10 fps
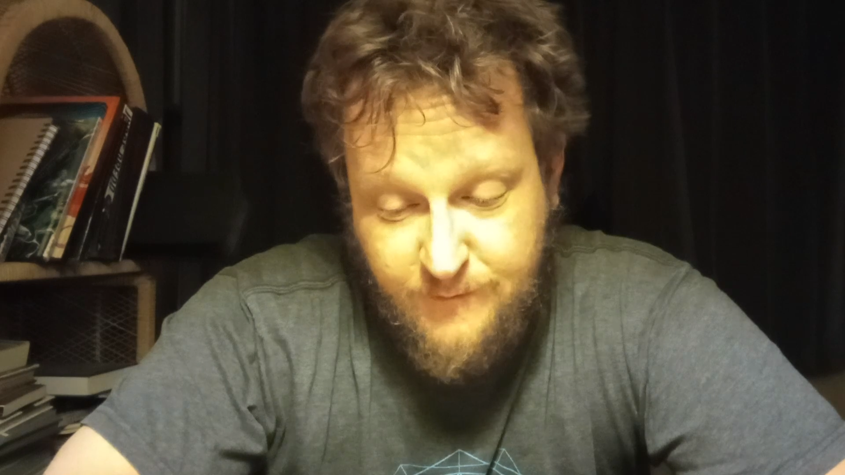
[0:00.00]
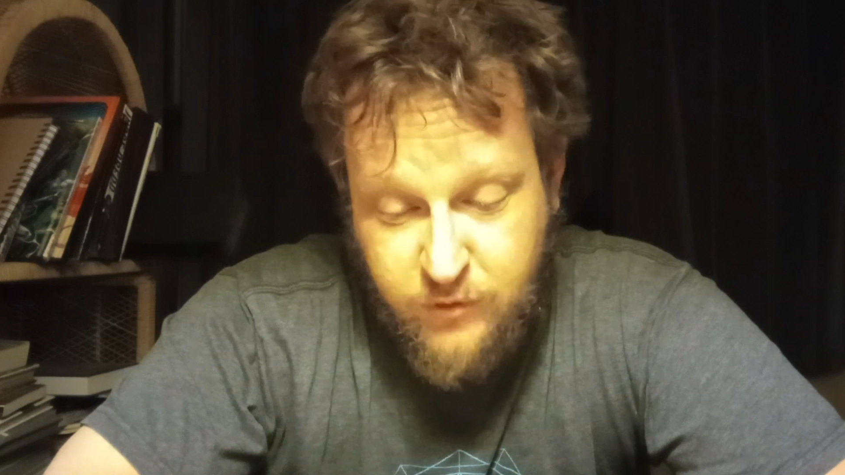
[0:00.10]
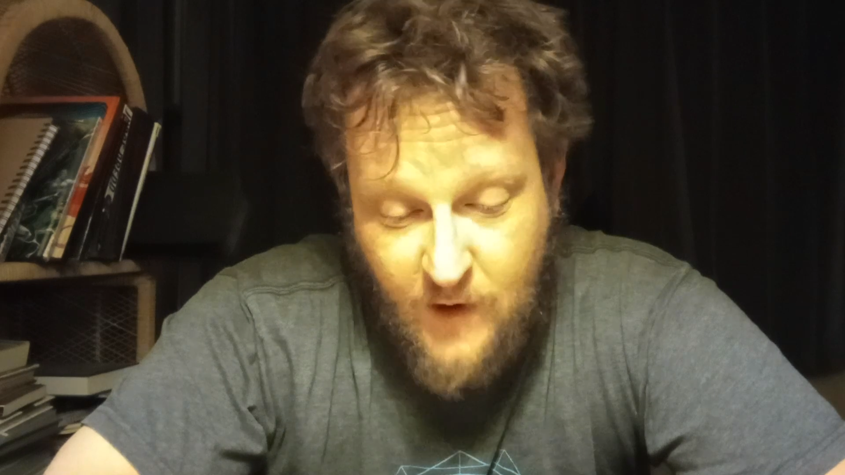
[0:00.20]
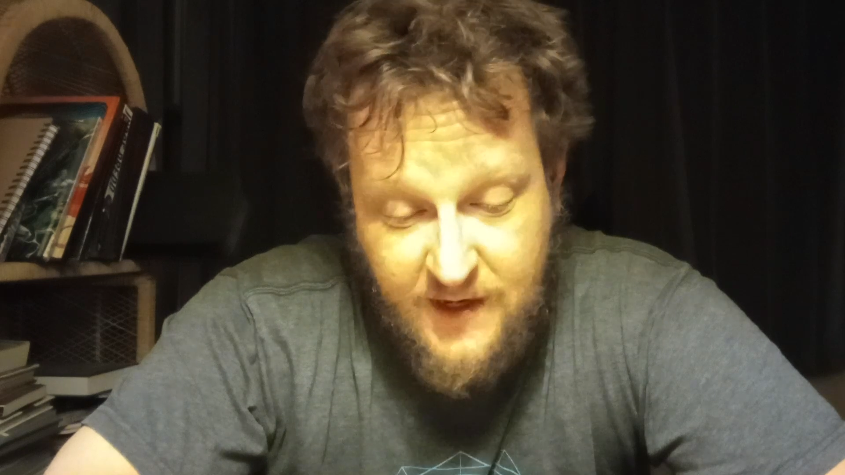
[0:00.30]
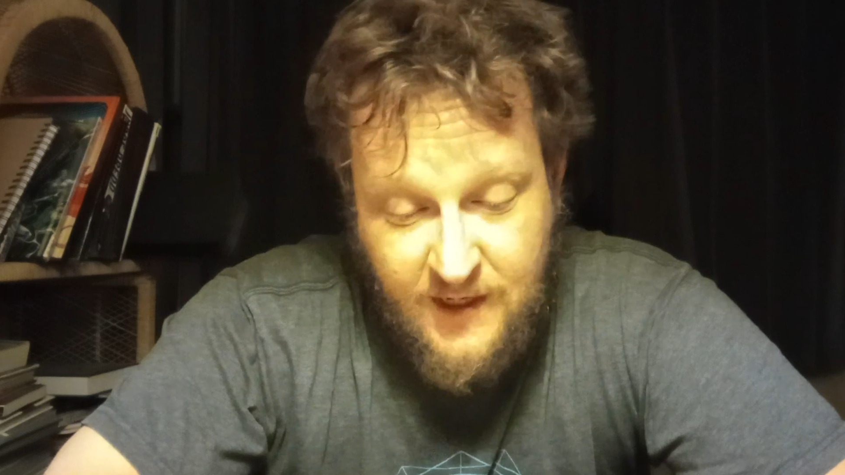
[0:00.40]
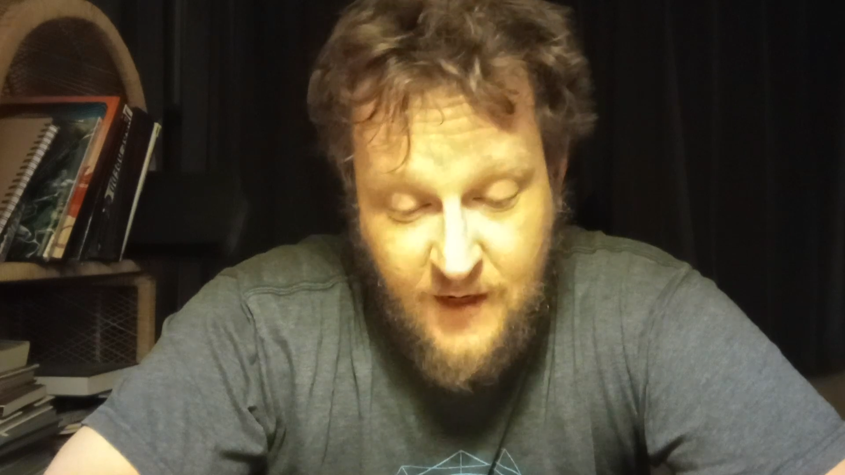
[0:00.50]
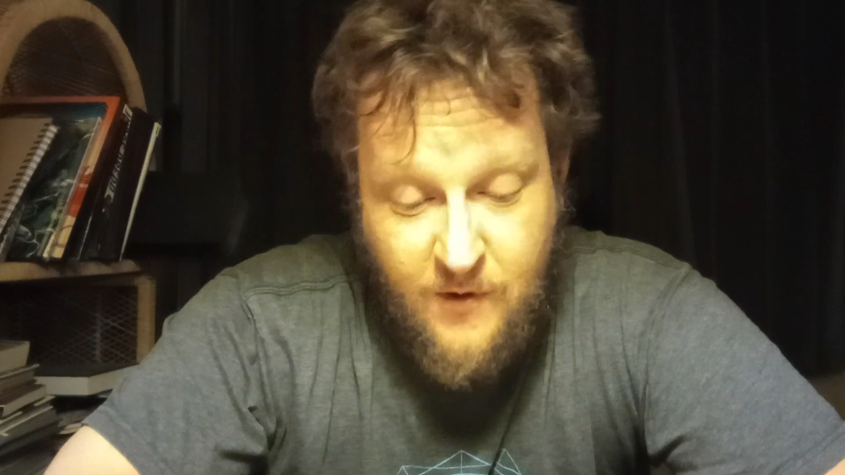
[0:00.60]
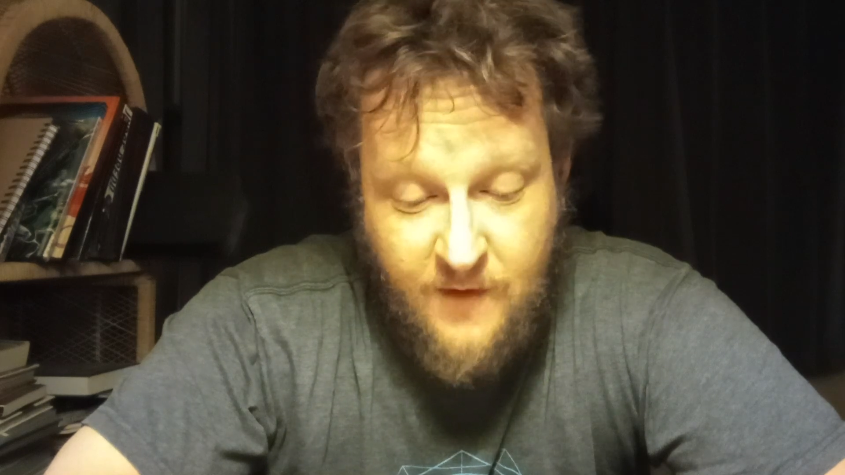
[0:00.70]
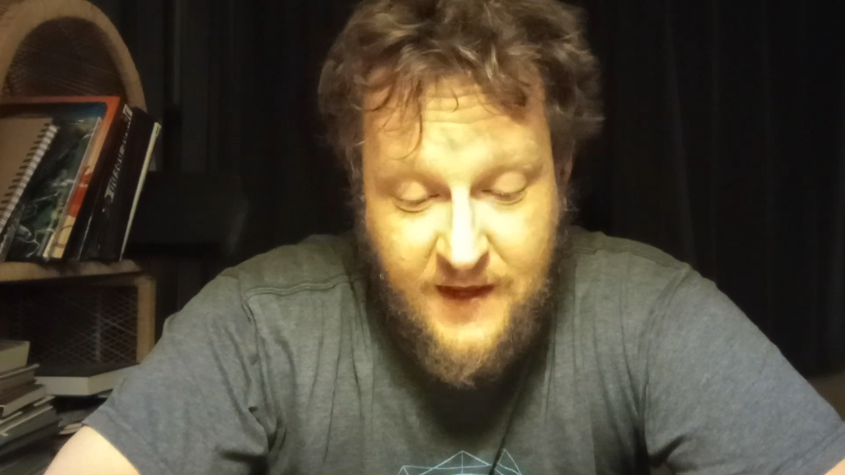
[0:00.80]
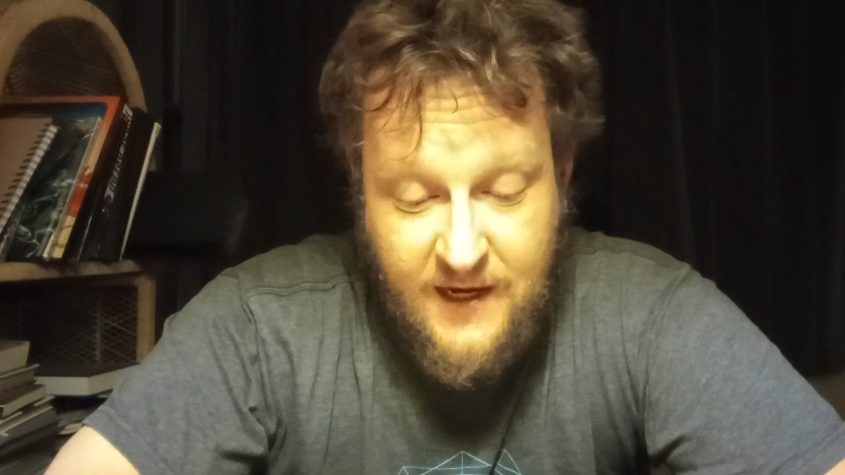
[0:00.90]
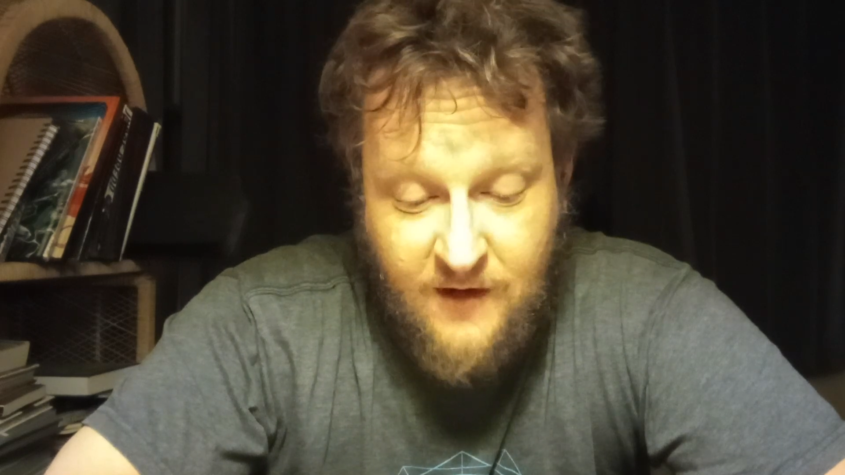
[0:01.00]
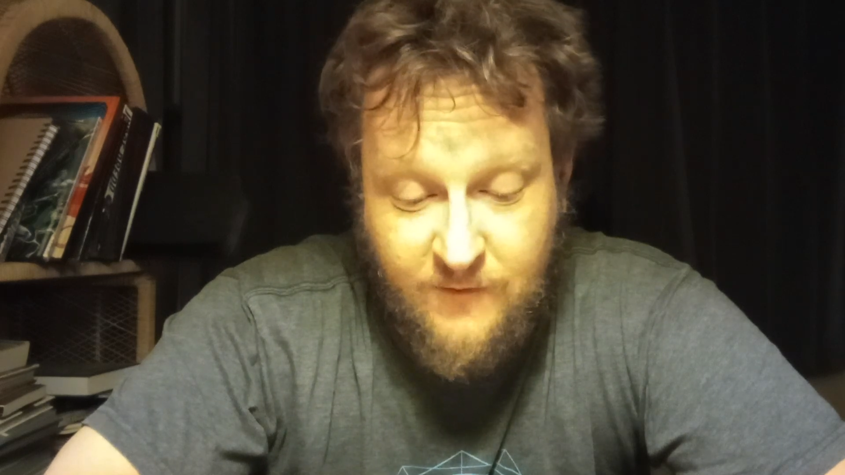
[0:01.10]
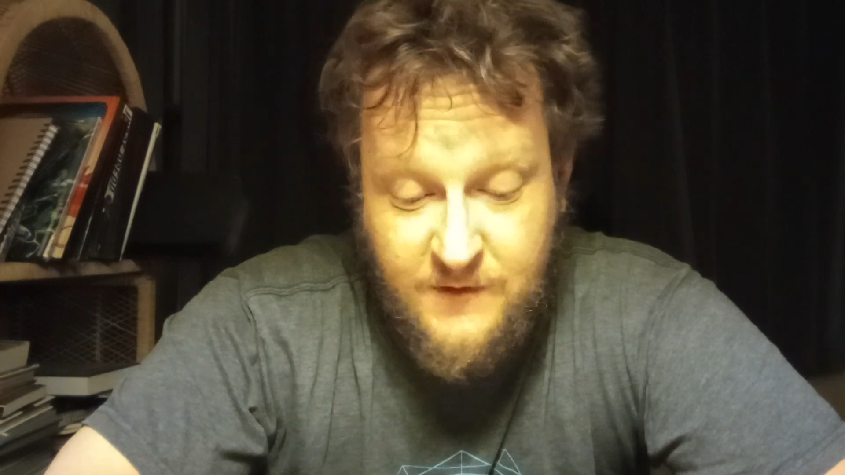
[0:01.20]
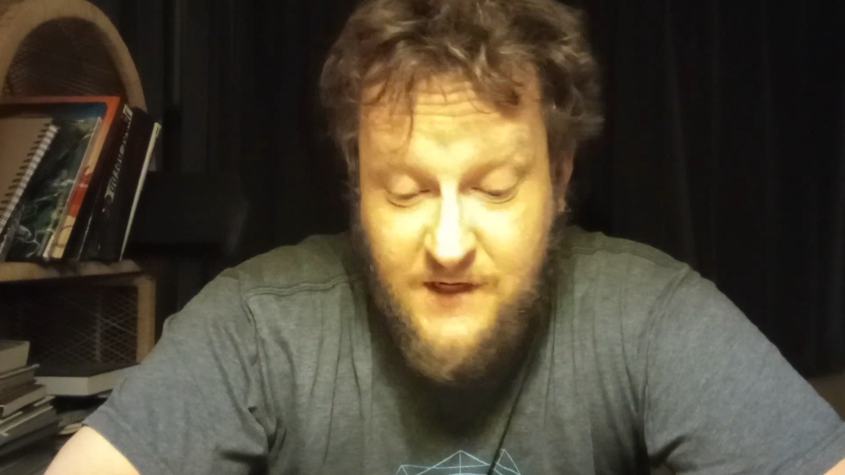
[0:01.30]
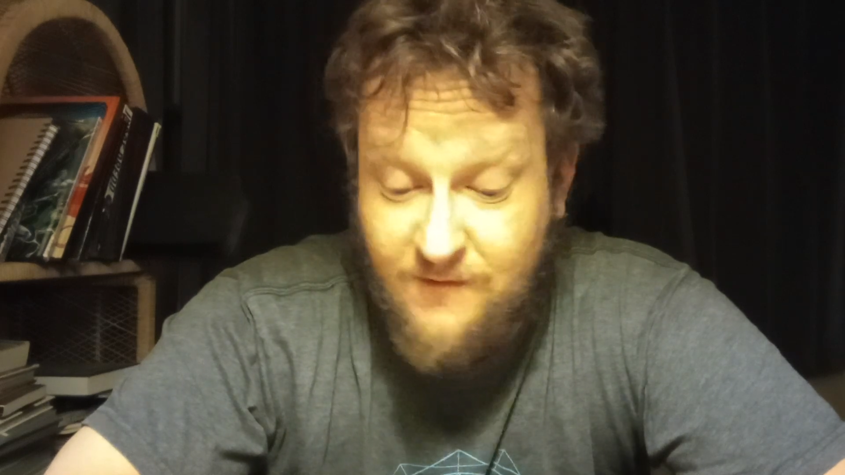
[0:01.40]
breaking upon the
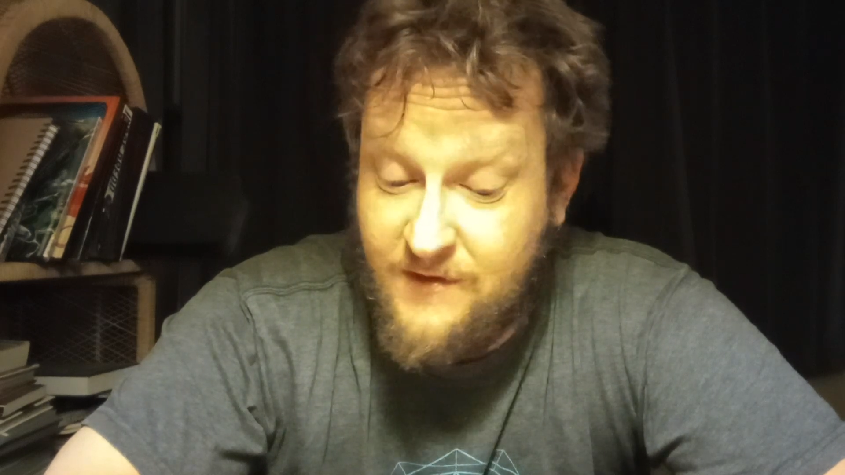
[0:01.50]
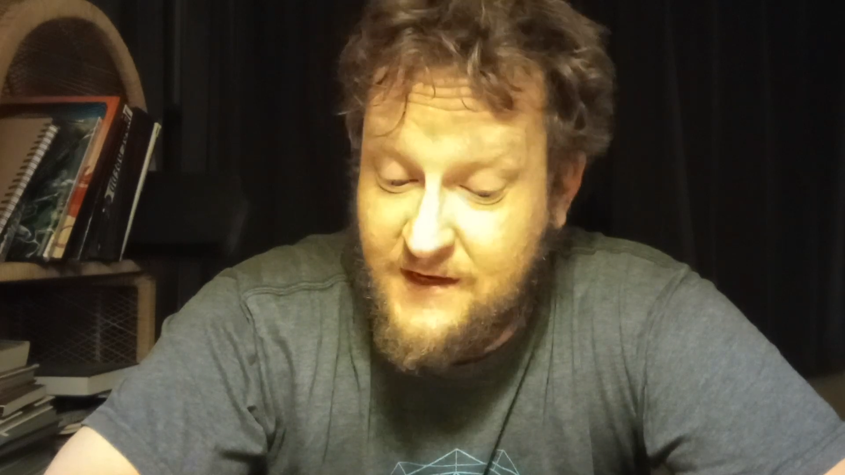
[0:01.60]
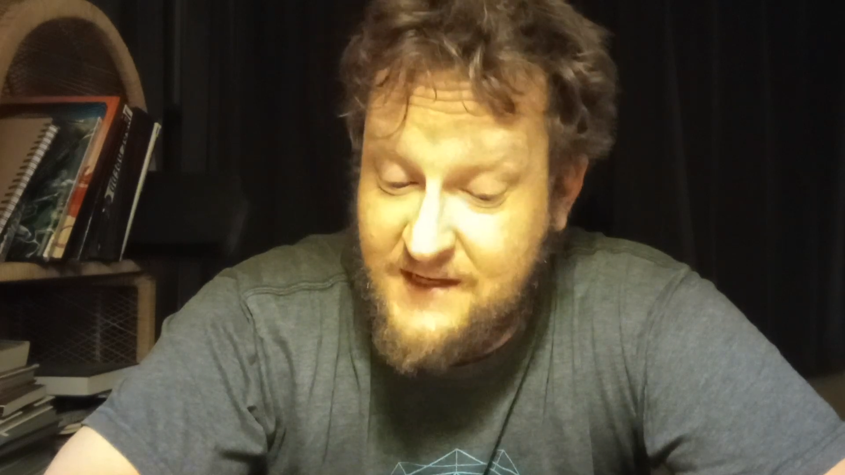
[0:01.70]
intervals of the